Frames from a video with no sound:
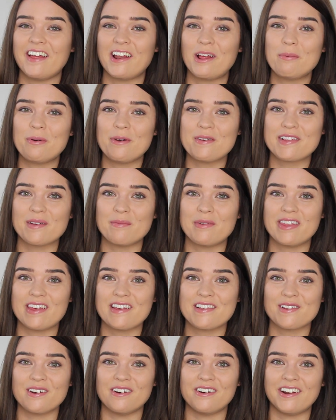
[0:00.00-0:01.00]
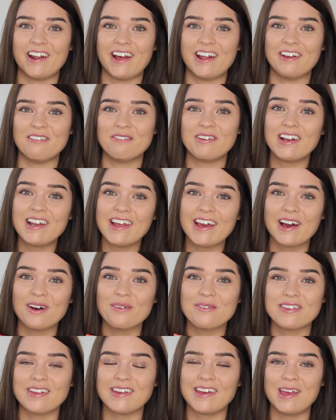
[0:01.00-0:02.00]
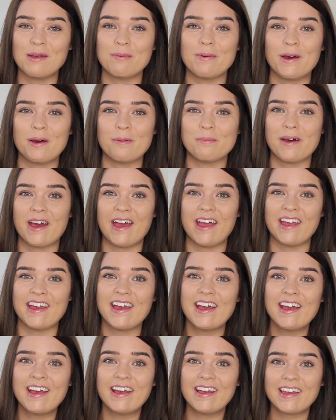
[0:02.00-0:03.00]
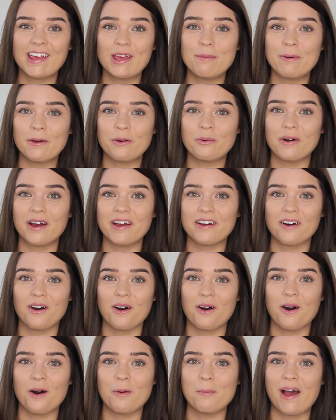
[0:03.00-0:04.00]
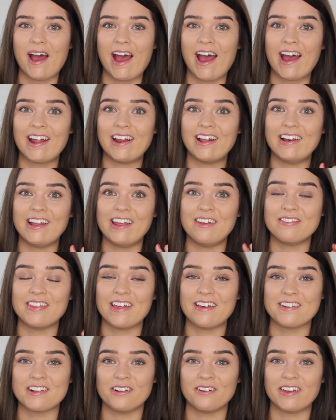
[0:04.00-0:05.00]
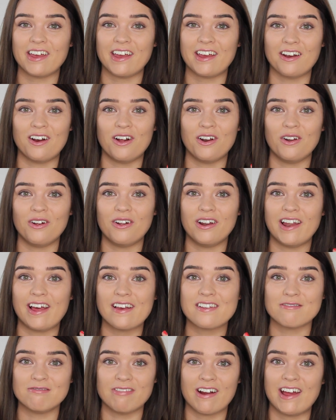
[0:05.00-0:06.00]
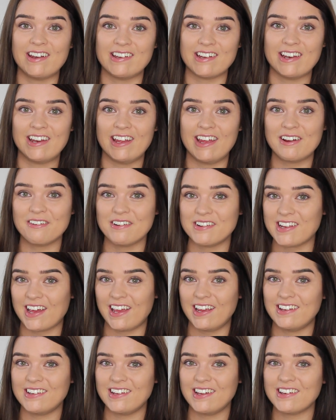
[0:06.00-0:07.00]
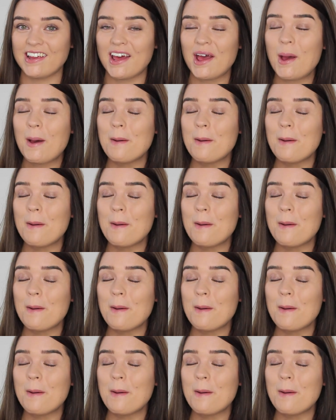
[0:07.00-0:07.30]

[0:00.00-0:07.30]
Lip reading: Then I put some of this on and it really helps to keep it at bay, keep it quite calm, and leave things looking a lot less red and irritated.